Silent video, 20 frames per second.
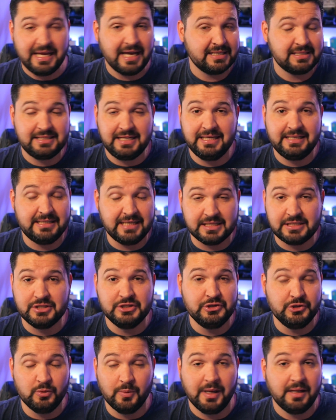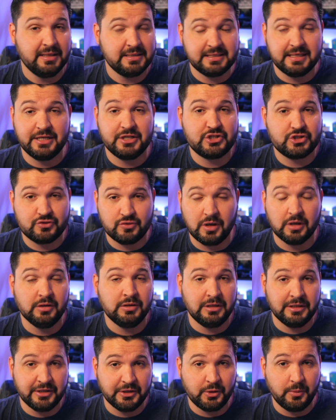yes, it doesn't do well. It's gonna
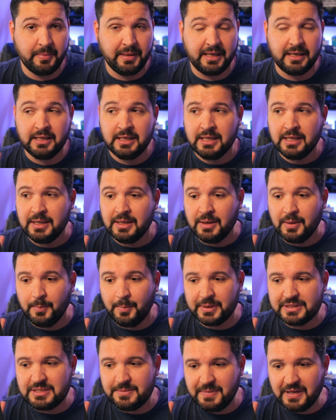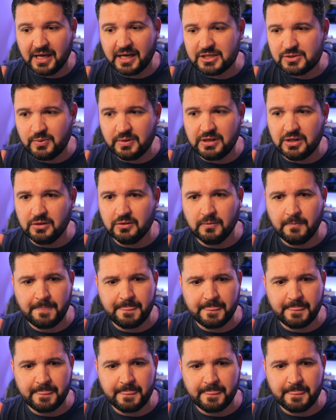struggle a little bit. But to be honest with you,